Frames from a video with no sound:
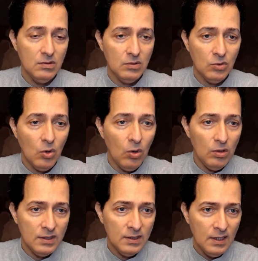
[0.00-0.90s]

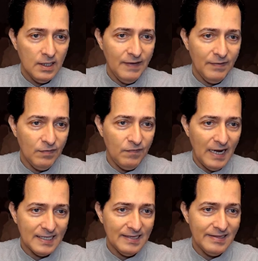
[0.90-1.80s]
gold, given the
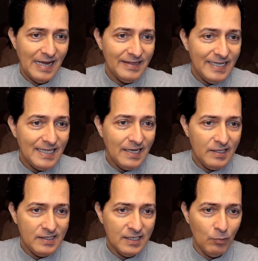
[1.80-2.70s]
fact that
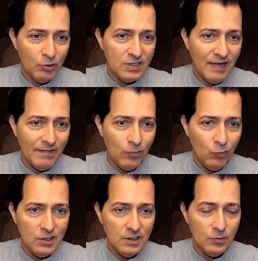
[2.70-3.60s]
1986.7,
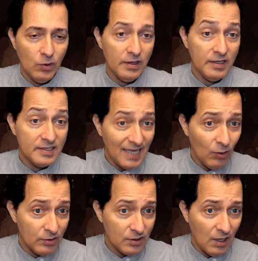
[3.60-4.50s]
which is where the sell
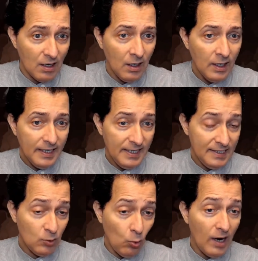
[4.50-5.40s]
orders are,
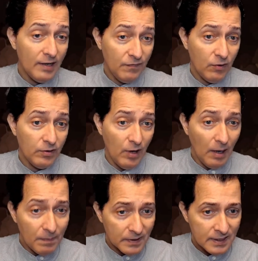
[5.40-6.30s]
is quite further
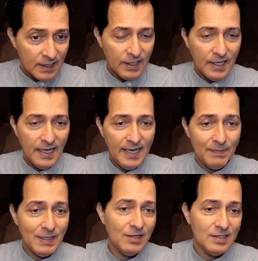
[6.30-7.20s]
up.
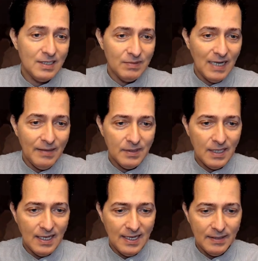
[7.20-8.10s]
But at the same time,
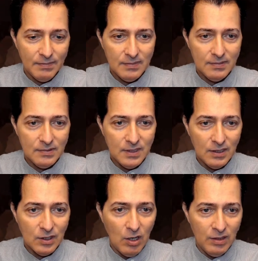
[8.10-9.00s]

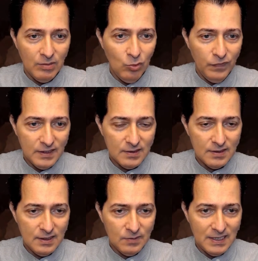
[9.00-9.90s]
the current move
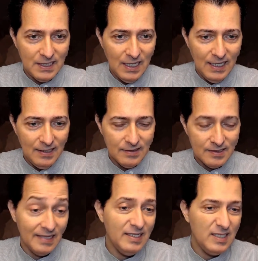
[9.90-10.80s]
is basically
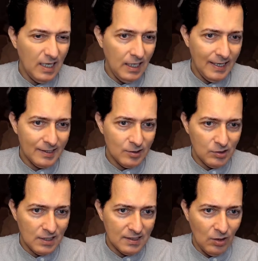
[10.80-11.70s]
statistically
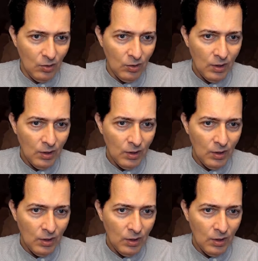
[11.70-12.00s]
exhausted. So